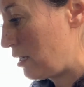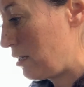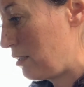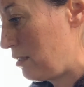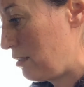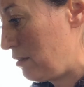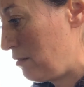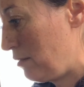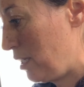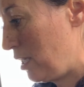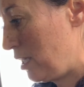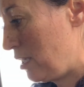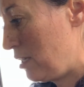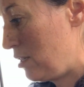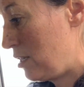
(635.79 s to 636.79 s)
so we
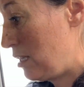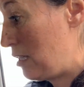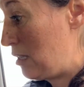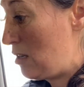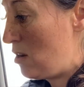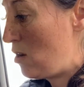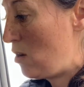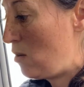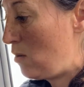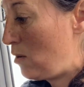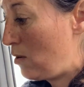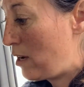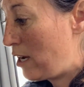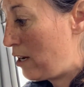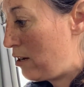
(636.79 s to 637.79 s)
can just know
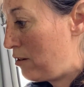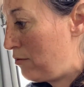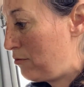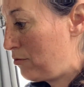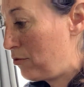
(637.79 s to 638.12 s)
how